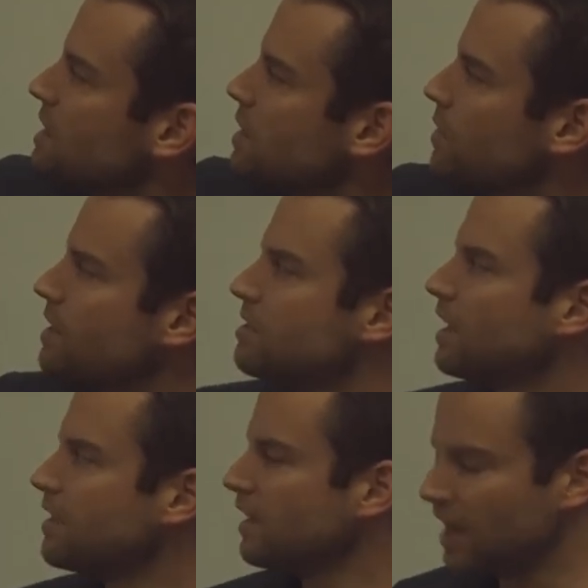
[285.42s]

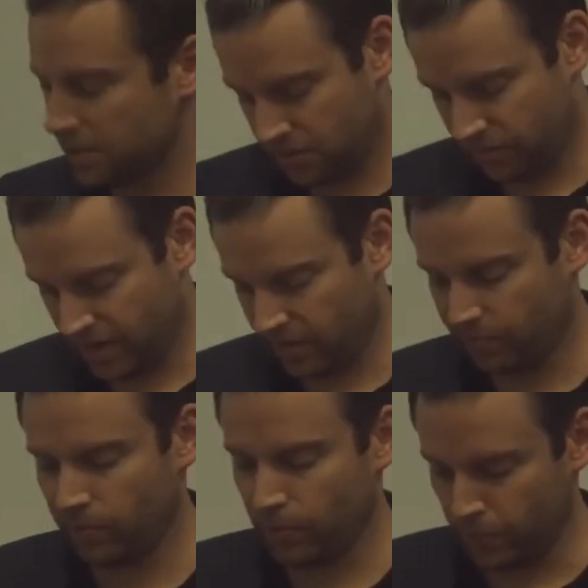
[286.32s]
decreasing in the last 3 to
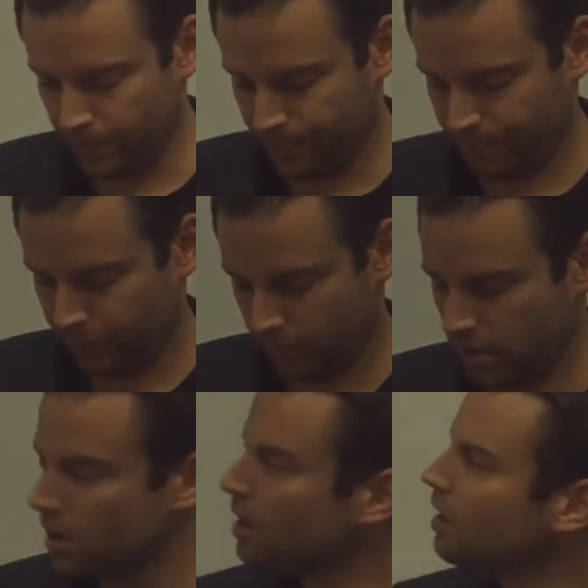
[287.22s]
4.
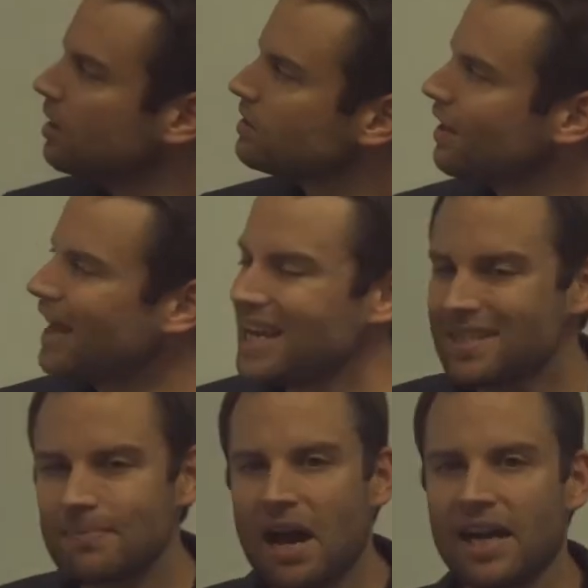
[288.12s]
So
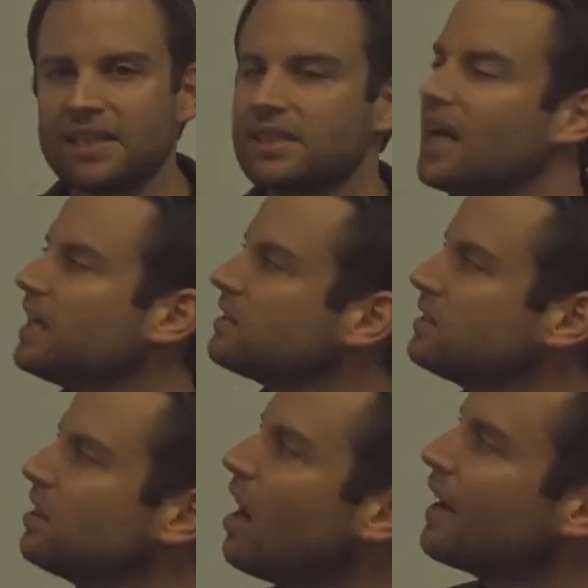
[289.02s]
as the market starts to